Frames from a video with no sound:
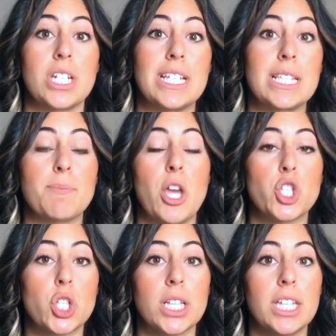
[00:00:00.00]

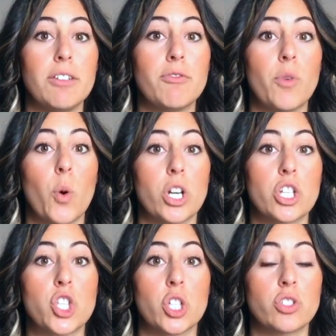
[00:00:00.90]
especially for the
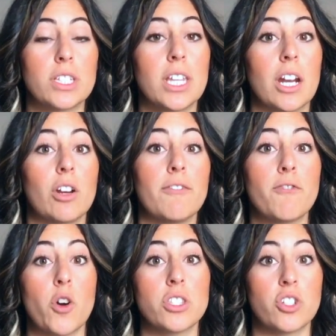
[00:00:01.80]
children that are in
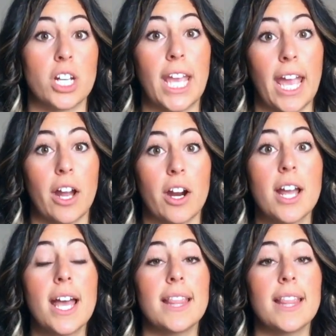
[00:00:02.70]
foster care